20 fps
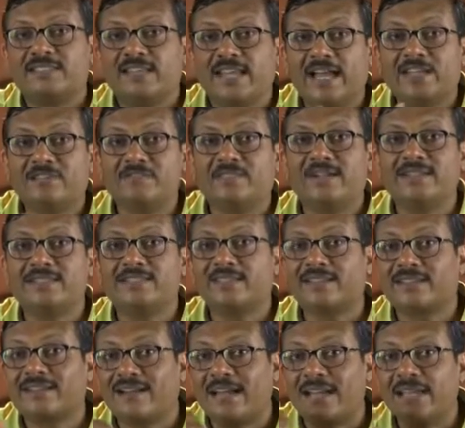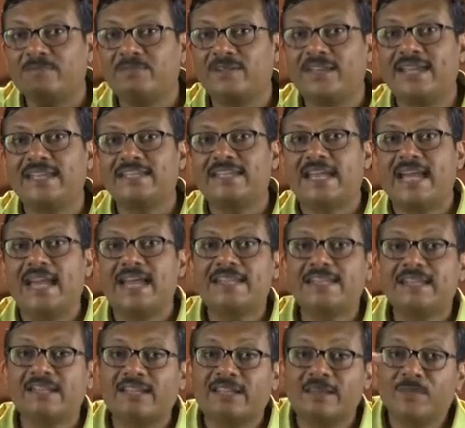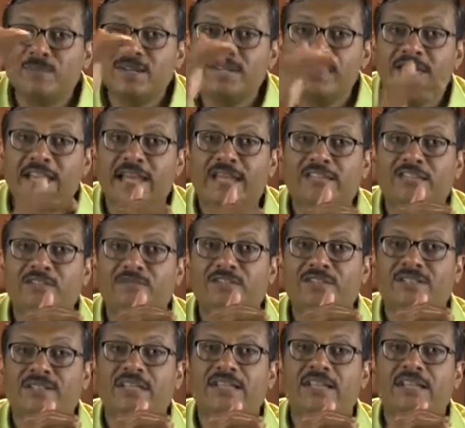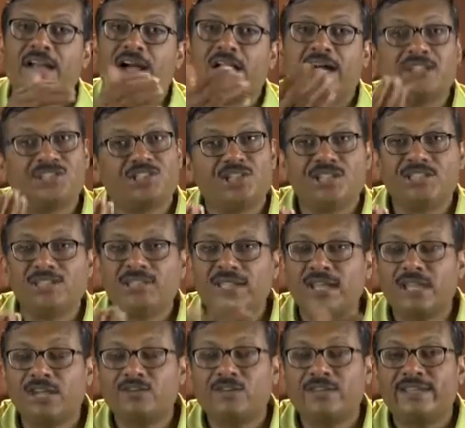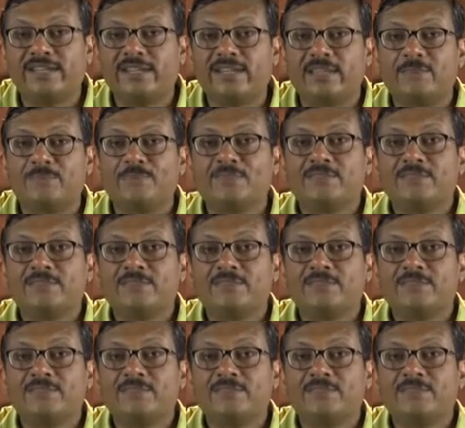likewise the crime rate and the criminal activity are changing accordingly.